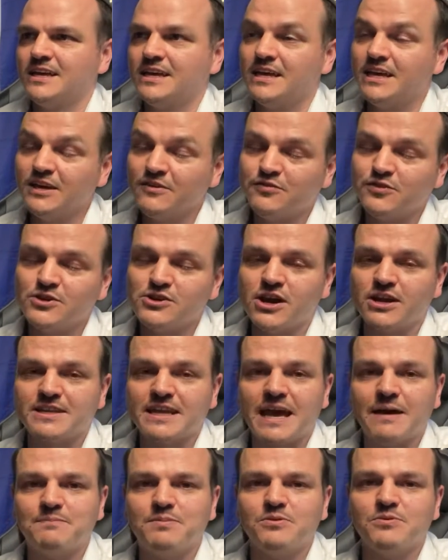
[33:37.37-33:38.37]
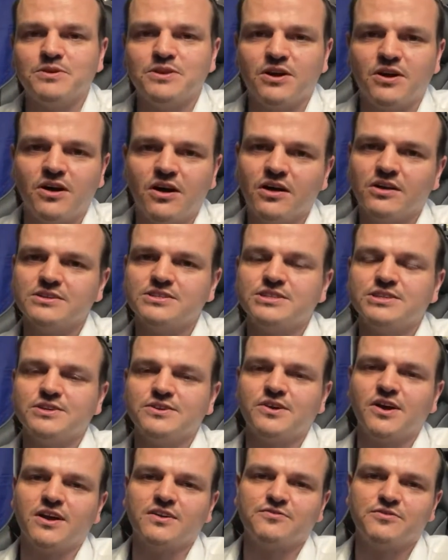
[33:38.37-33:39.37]
If you're not happy with the answer you
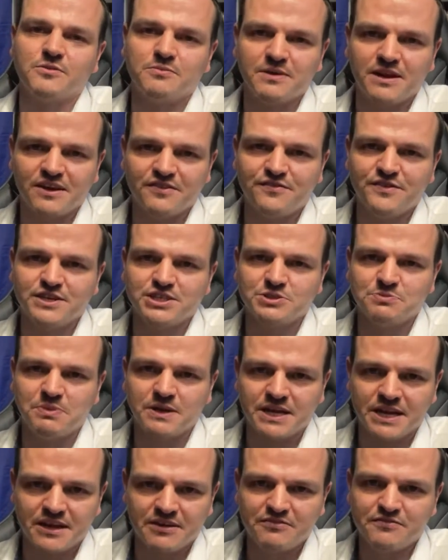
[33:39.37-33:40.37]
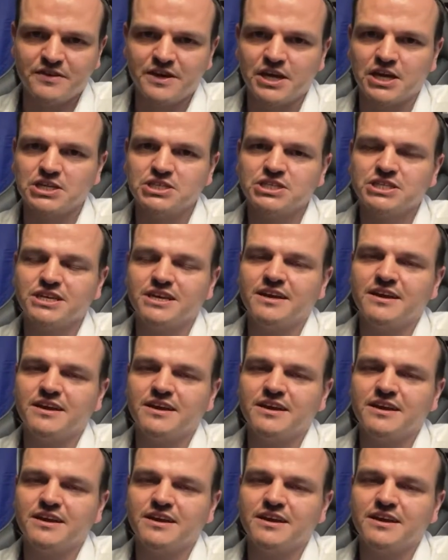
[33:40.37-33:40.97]
got from Nefesh Benefesh,